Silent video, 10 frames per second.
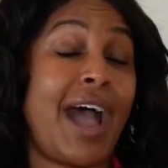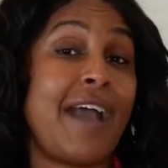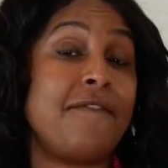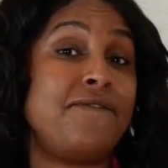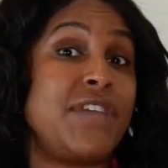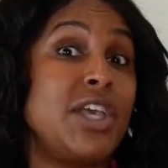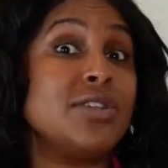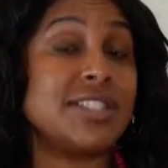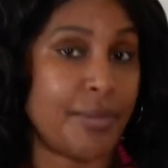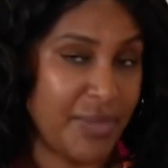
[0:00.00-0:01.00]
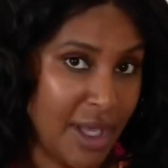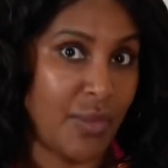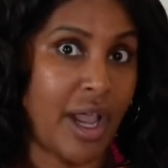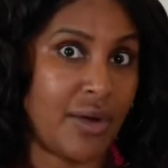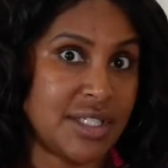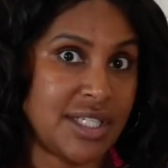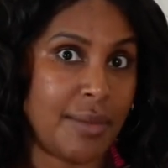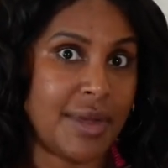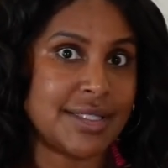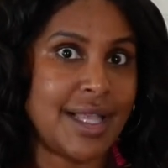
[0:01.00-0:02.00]
I feel something when I go to
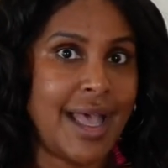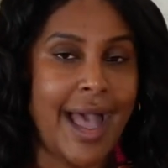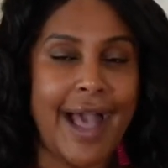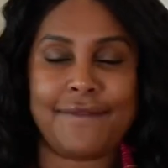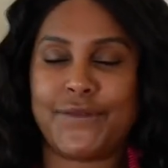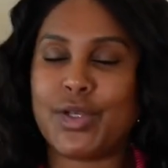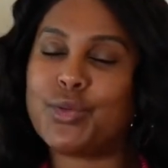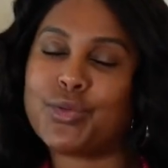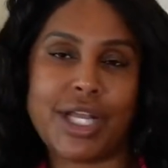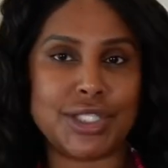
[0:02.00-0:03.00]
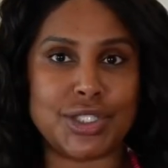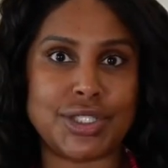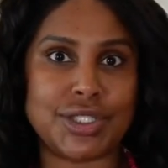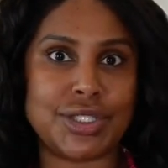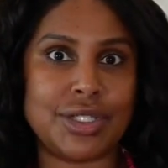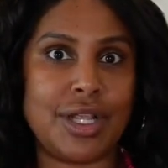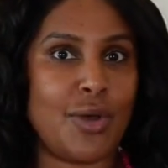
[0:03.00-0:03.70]
Starbucks. I feel rich.